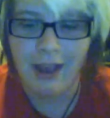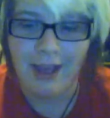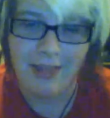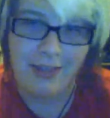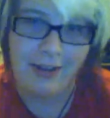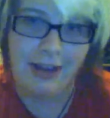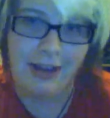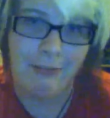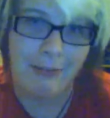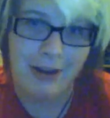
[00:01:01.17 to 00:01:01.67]

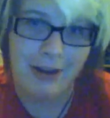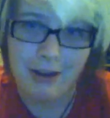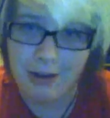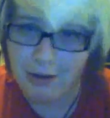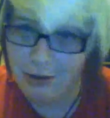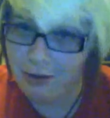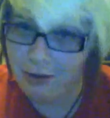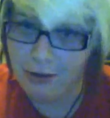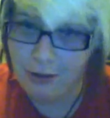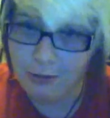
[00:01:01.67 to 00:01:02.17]
At the time, I
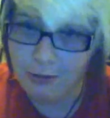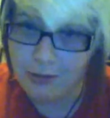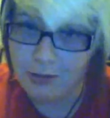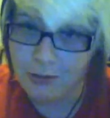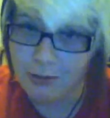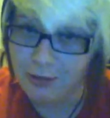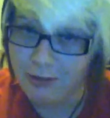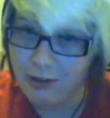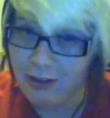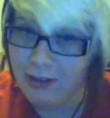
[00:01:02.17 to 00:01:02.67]
did not know
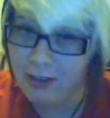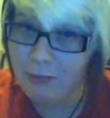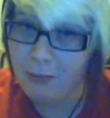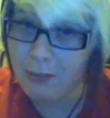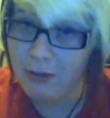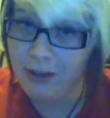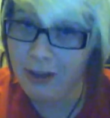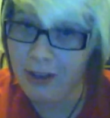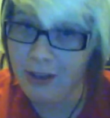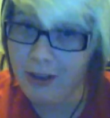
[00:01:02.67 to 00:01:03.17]
she was a crazy
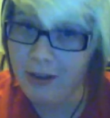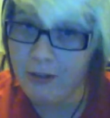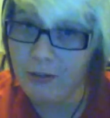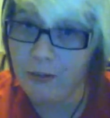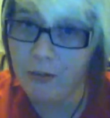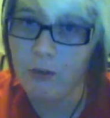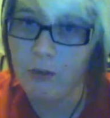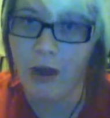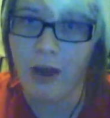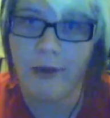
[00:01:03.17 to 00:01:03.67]
pillhead.
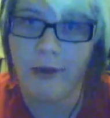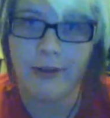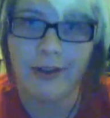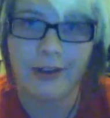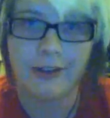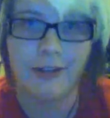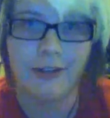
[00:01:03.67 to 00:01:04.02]
I was